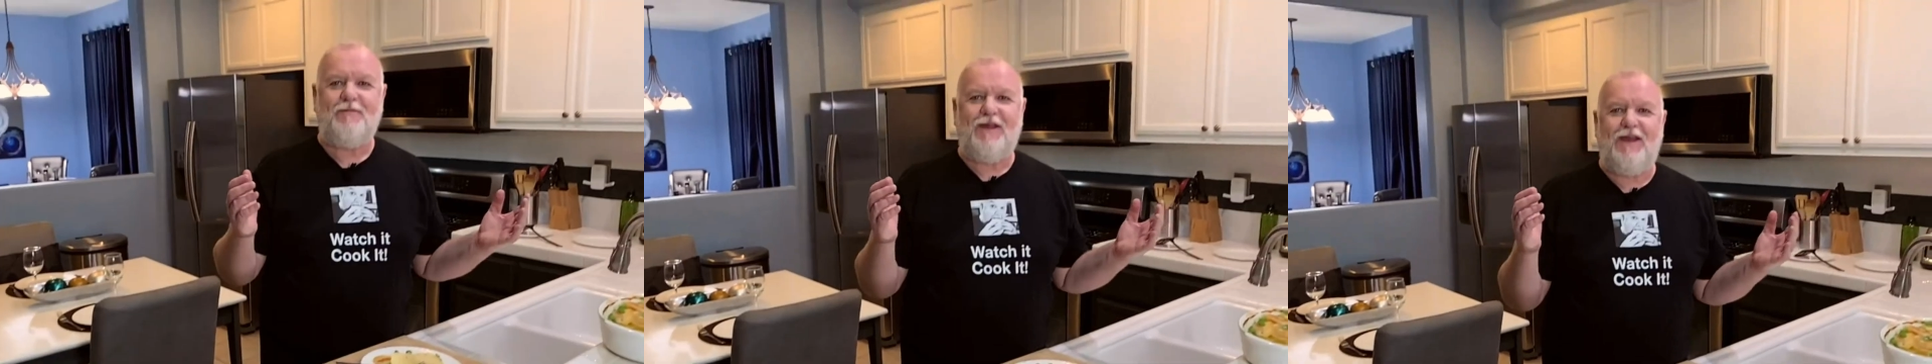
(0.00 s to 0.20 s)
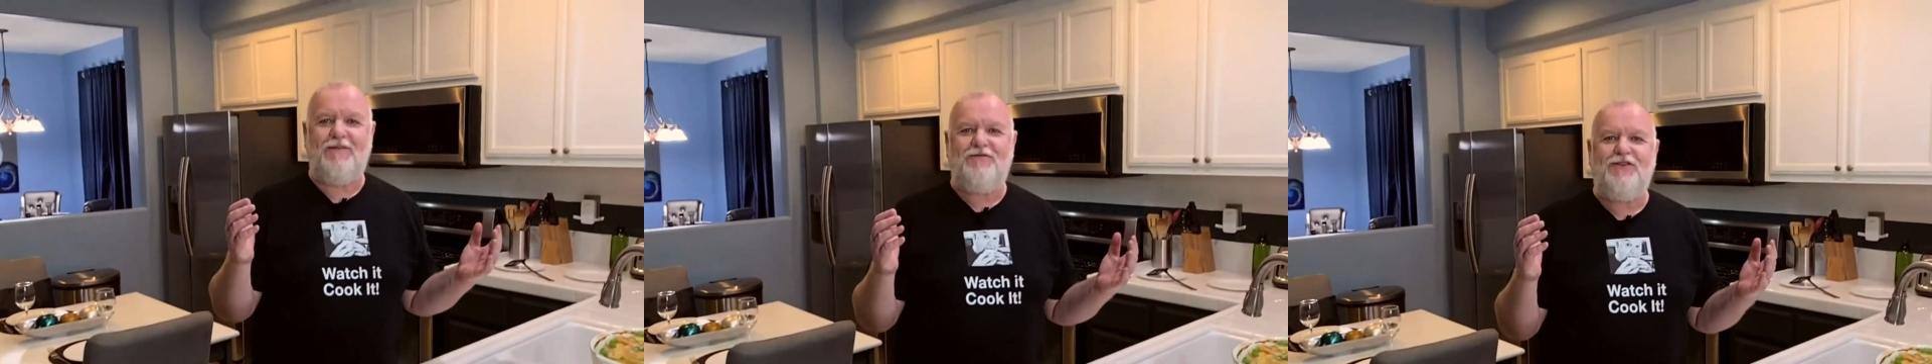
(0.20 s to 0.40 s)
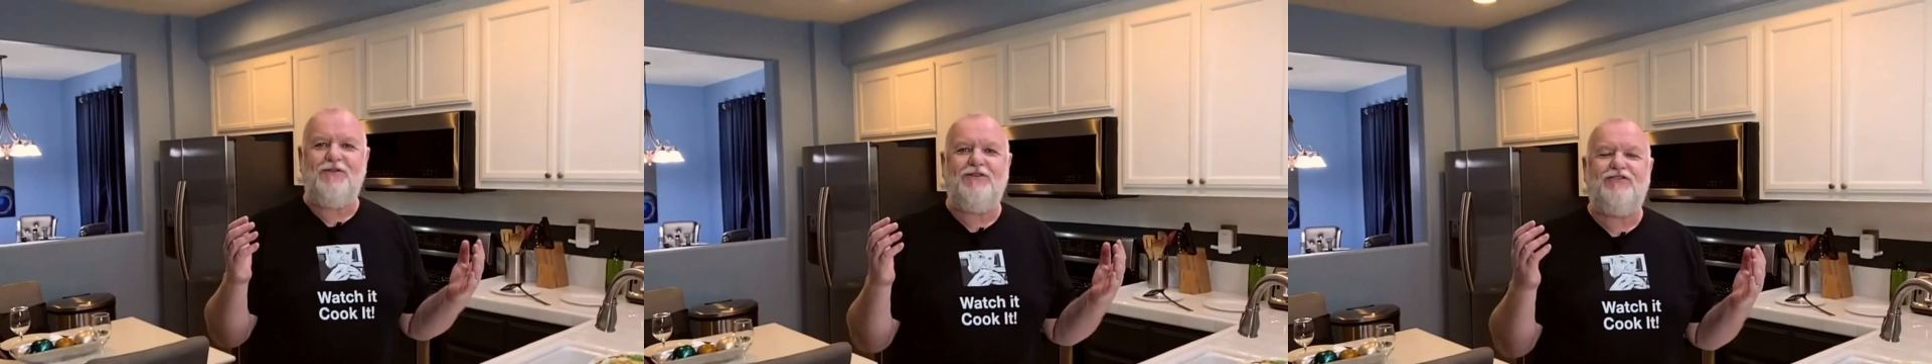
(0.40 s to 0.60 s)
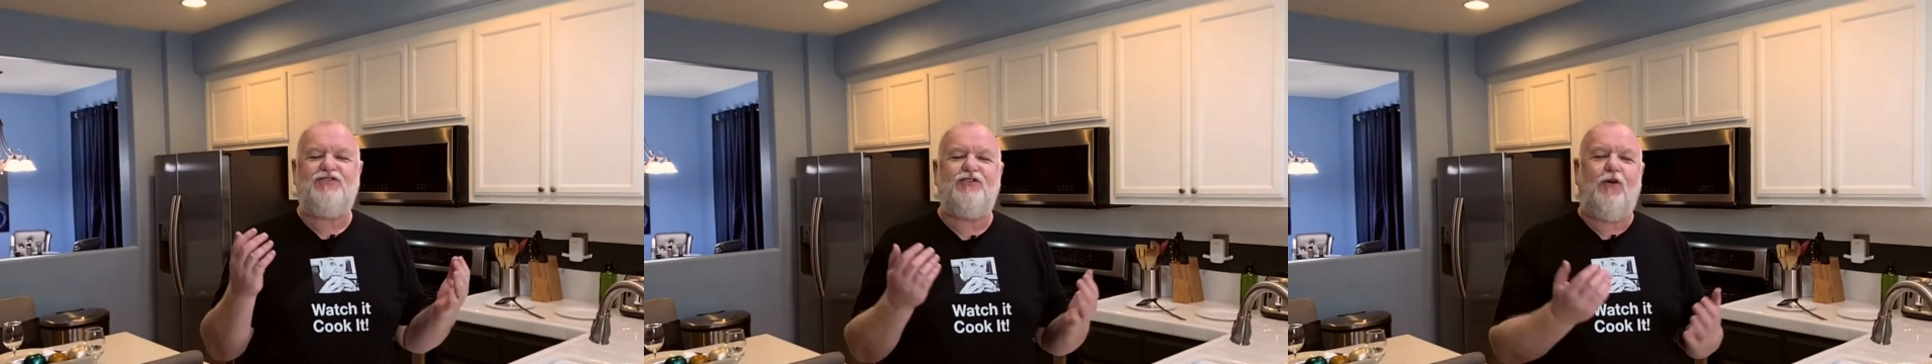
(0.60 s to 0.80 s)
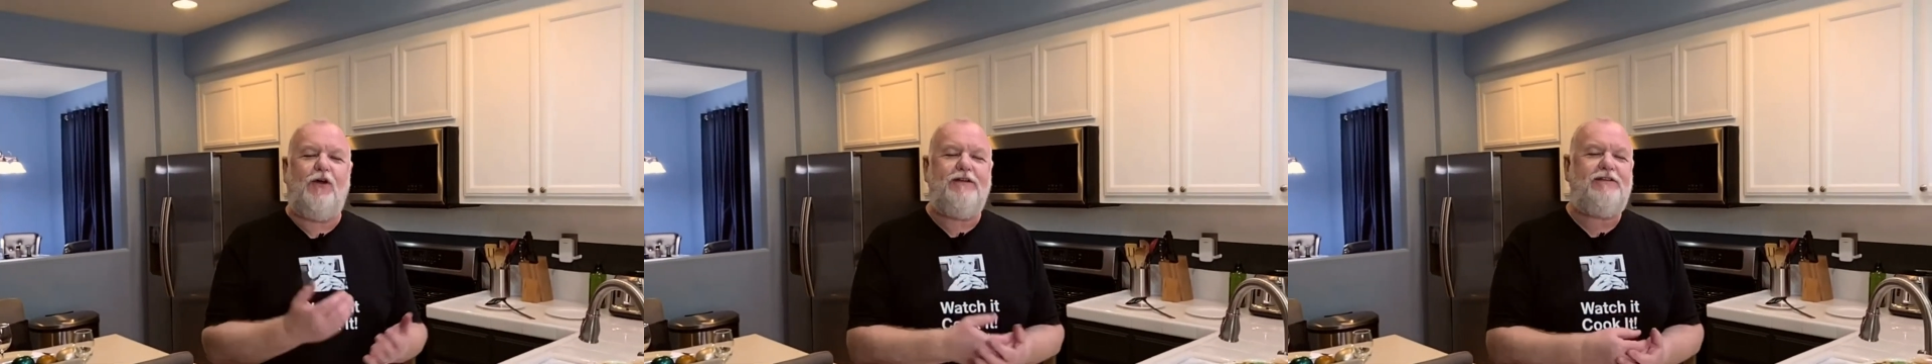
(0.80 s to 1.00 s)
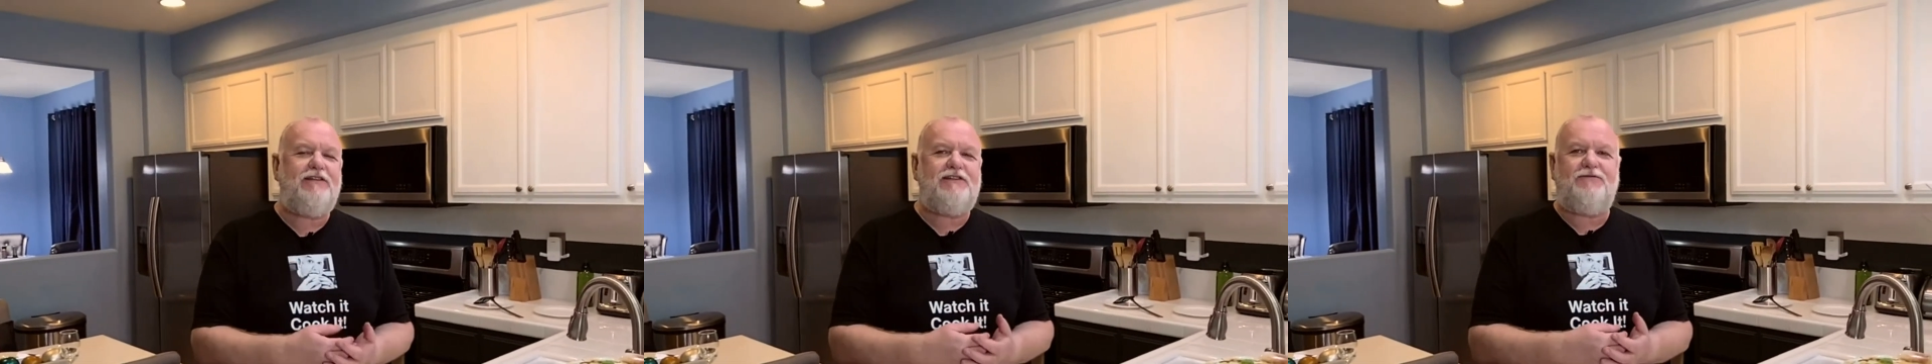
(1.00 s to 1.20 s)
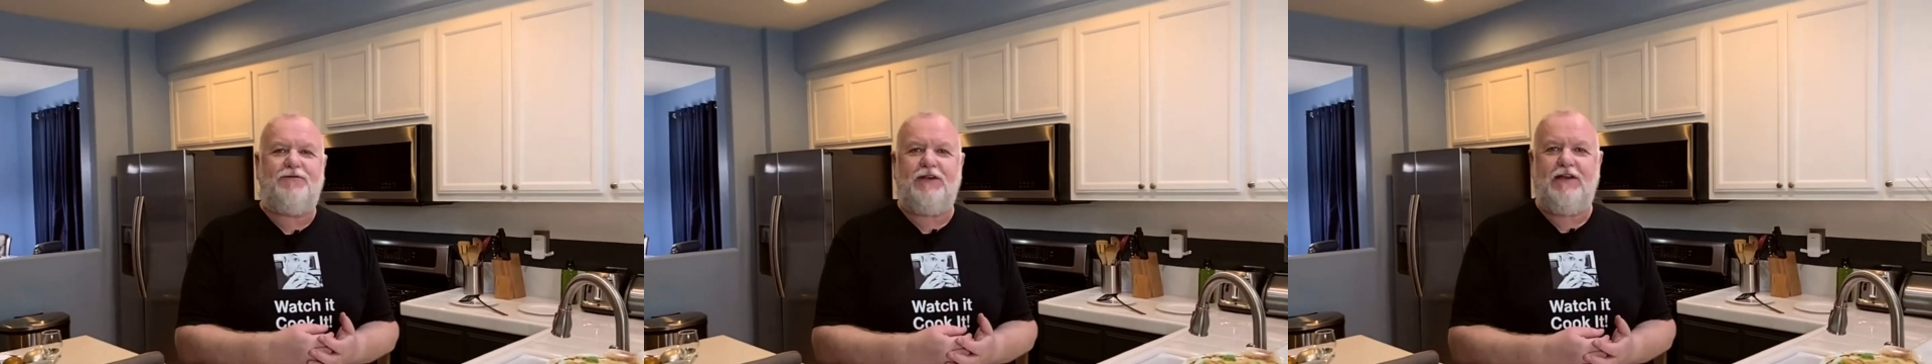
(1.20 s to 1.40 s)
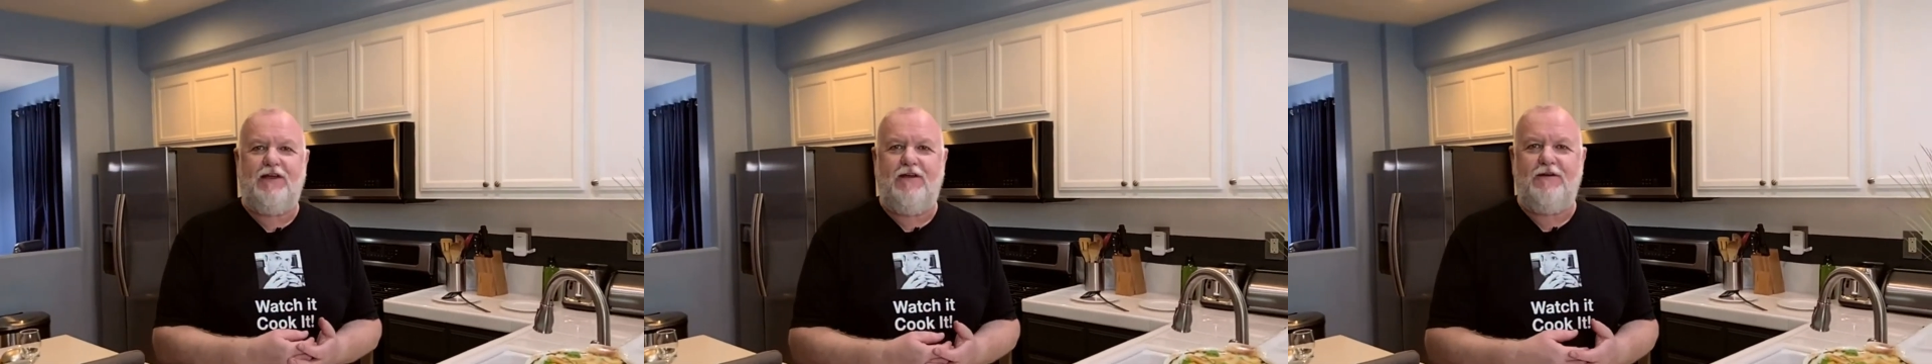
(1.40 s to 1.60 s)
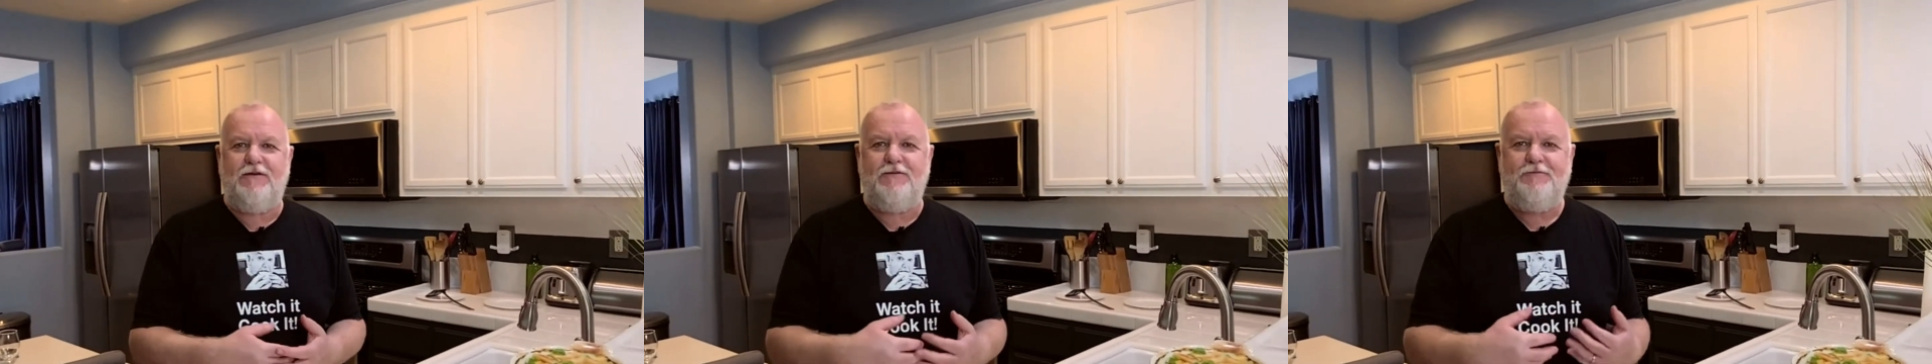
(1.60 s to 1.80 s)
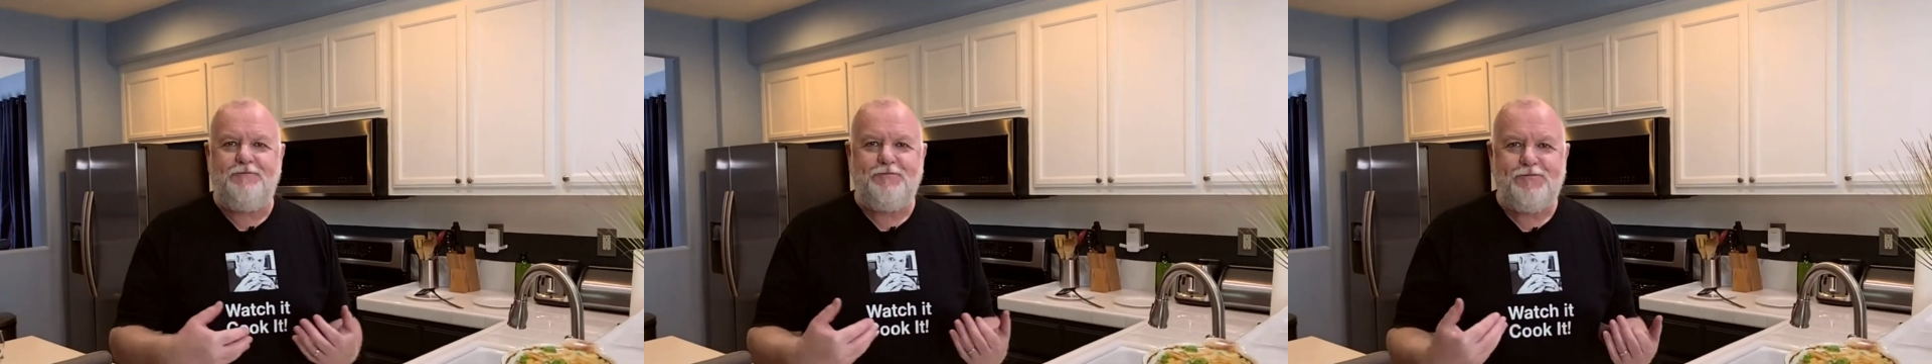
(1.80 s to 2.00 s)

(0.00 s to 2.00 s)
If you enjoyed this video,